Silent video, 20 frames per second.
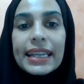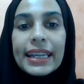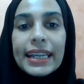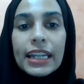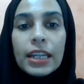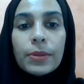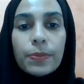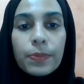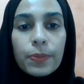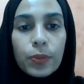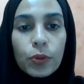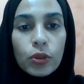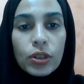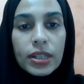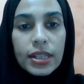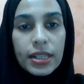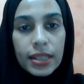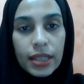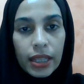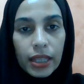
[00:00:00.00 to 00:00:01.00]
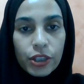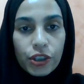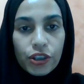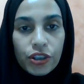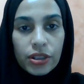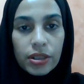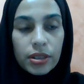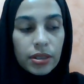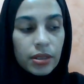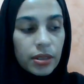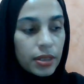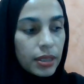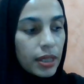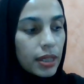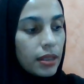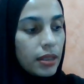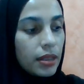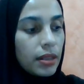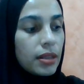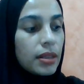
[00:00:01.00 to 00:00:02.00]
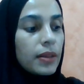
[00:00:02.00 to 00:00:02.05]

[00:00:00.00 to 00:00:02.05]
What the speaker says: input stage, yeah.